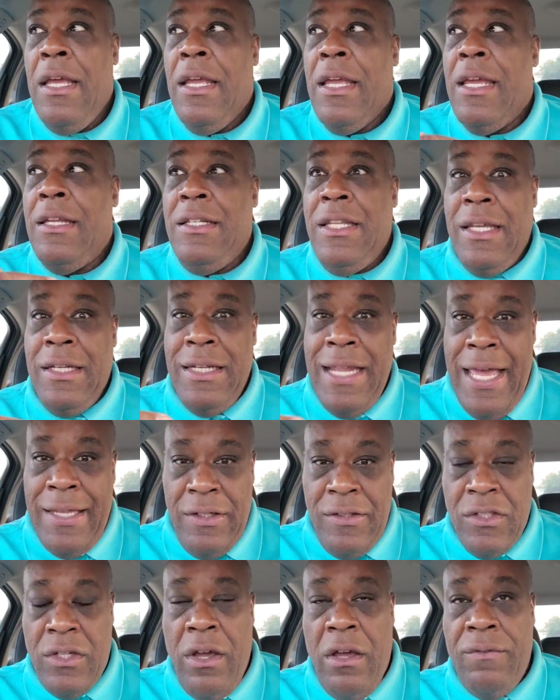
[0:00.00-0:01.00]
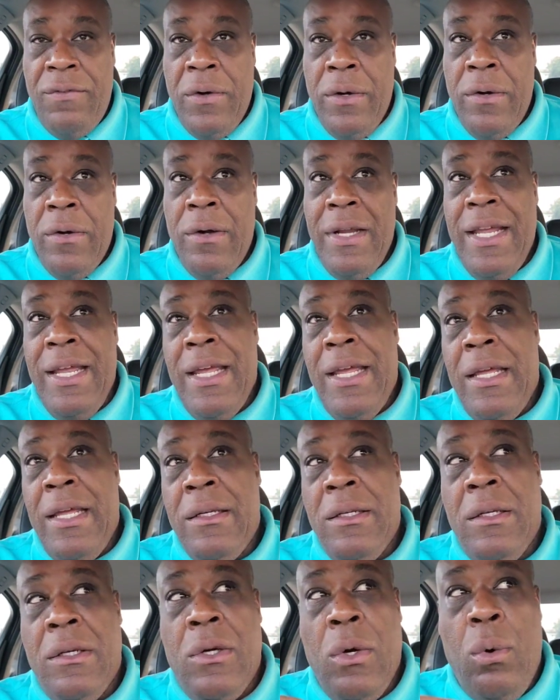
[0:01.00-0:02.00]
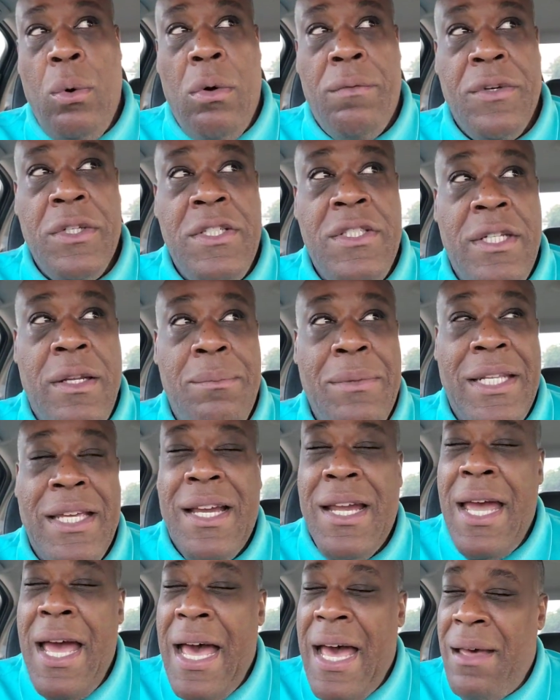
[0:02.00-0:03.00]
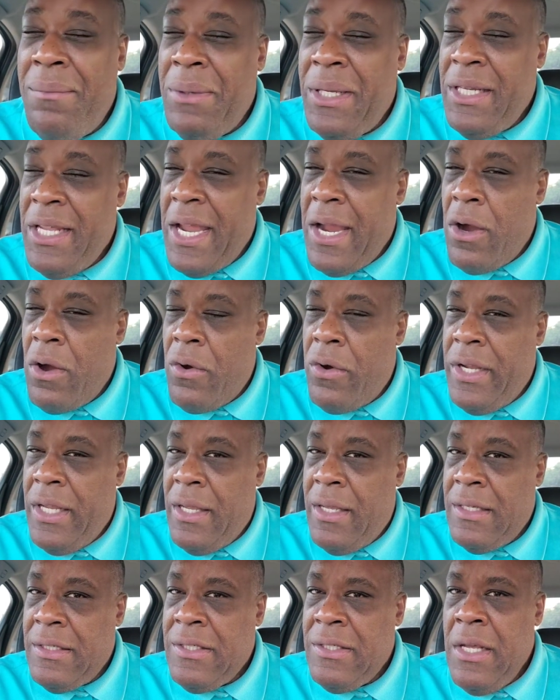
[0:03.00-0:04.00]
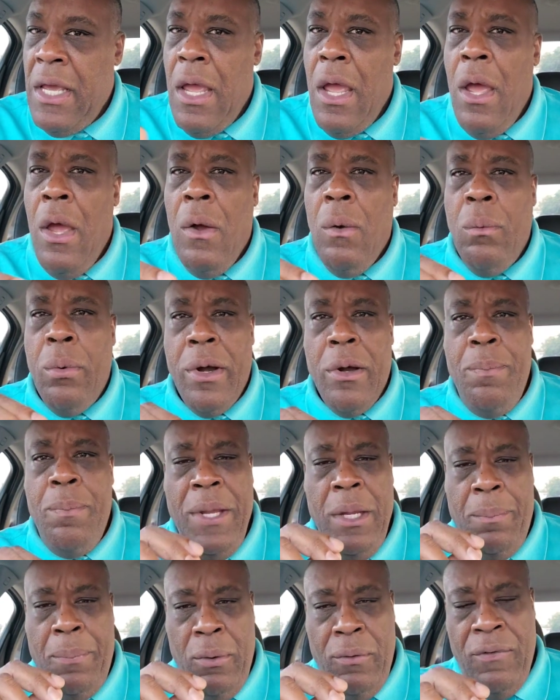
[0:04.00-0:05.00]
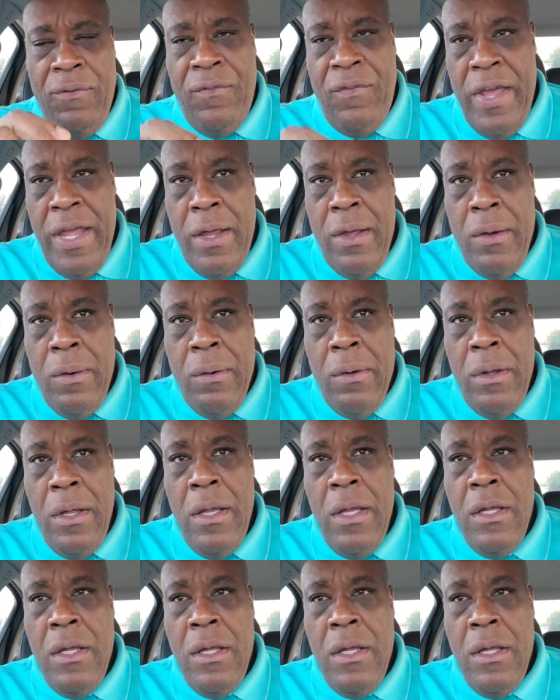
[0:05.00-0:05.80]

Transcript: And then I discover and go over some of the common areas where people fail.